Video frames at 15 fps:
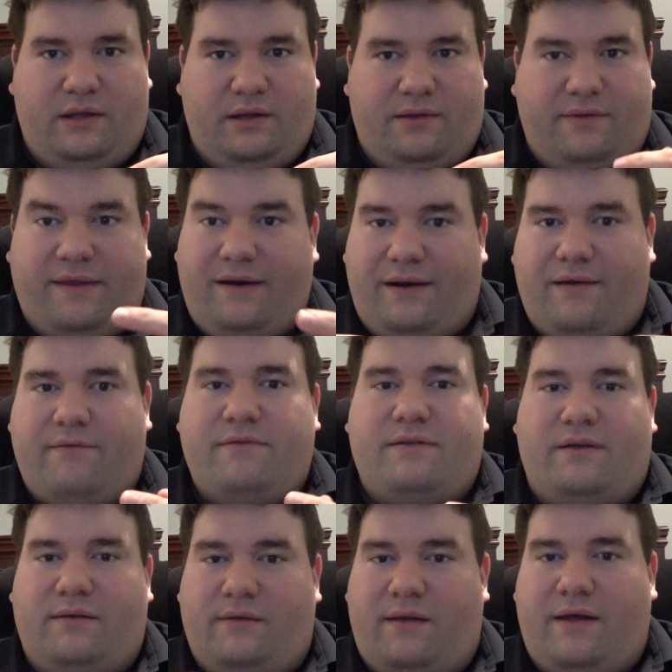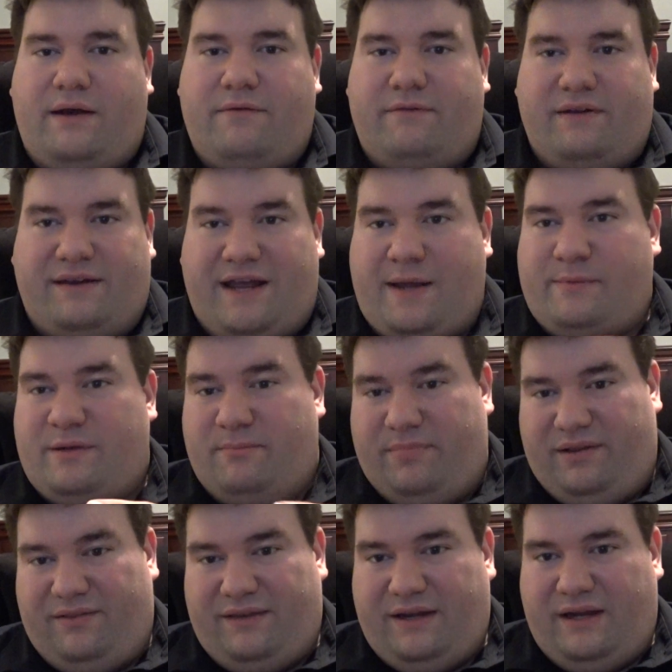That allows a lot of
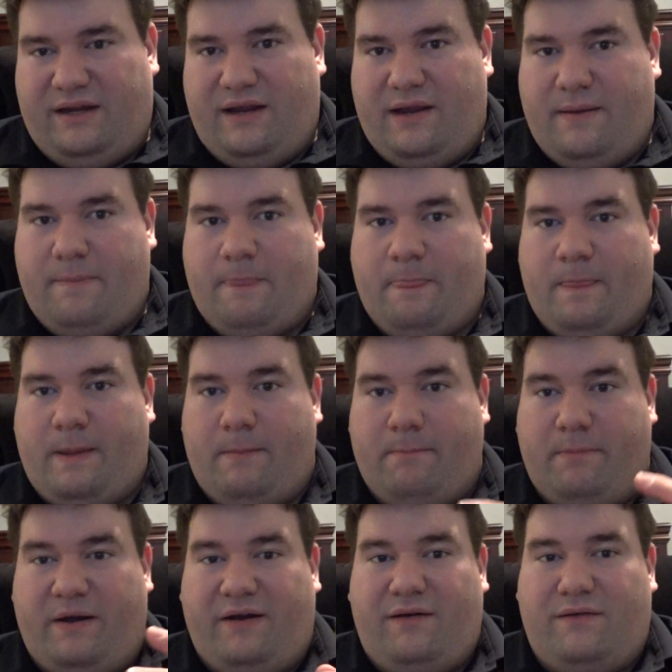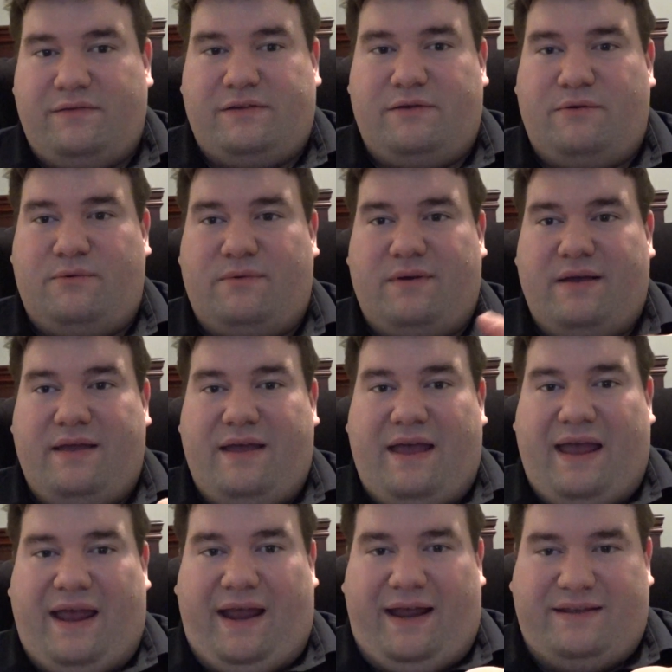adaptability, but it also
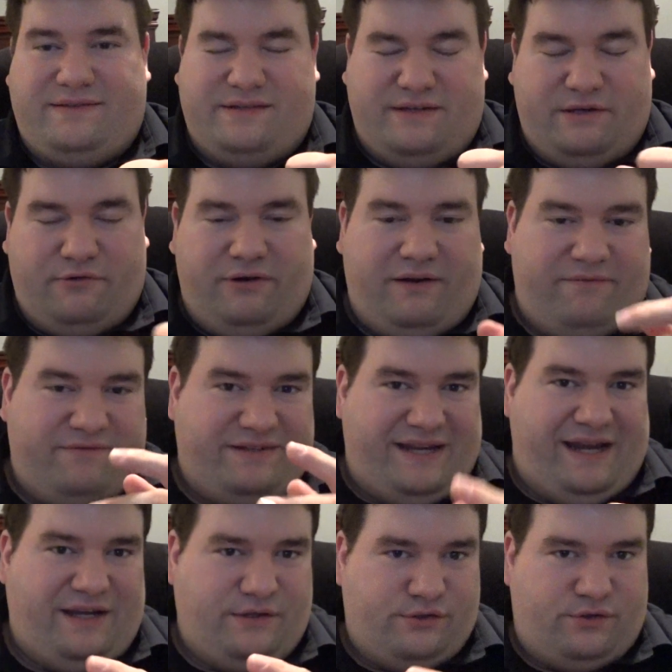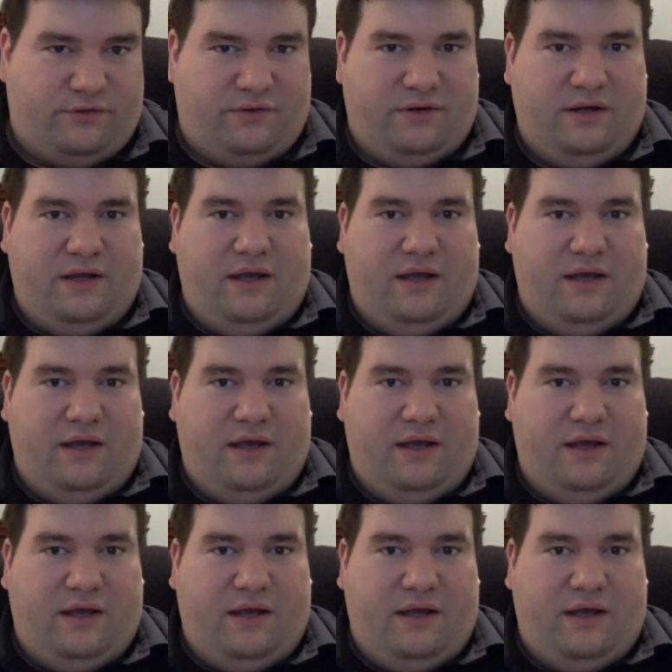adds a degree of danger.